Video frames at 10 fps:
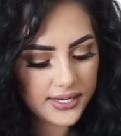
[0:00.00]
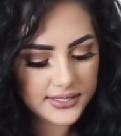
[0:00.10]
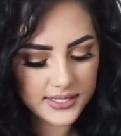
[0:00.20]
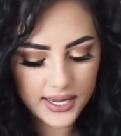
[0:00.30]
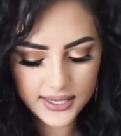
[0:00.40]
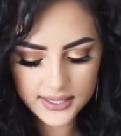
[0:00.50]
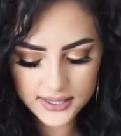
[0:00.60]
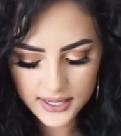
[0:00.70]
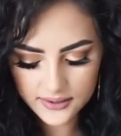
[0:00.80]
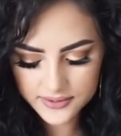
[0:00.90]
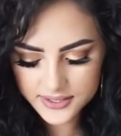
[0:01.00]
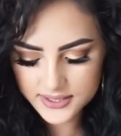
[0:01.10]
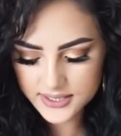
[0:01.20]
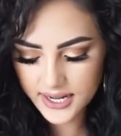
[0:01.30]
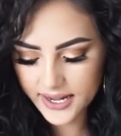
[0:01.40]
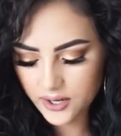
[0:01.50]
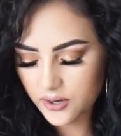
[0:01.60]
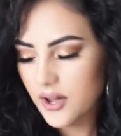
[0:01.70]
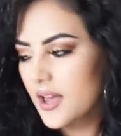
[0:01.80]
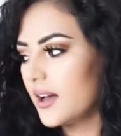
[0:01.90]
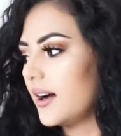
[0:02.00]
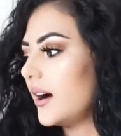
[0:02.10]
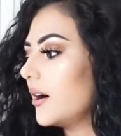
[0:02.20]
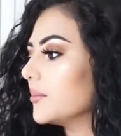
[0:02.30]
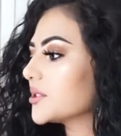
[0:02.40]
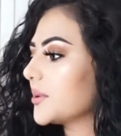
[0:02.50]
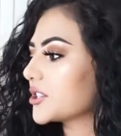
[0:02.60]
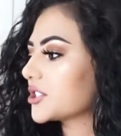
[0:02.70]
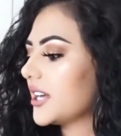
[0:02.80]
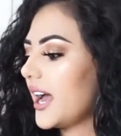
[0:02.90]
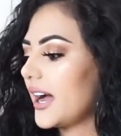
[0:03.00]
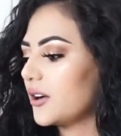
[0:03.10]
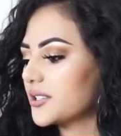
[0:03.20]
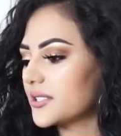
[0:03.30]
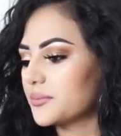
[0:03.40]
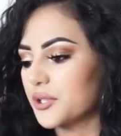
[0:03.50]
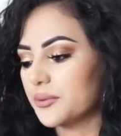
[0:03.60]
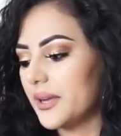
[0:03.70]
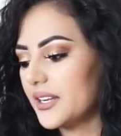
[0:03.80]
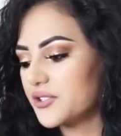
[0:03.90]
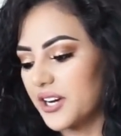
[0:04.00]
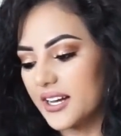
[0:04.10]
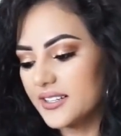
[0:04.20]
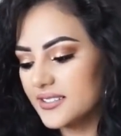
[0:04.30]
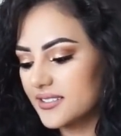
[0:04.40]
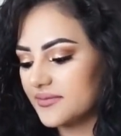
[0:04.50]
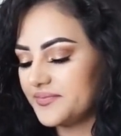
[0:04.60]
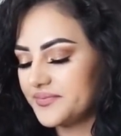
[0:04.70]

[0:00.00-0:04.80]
it. I love the style, um, especially how it's a mermaid dress.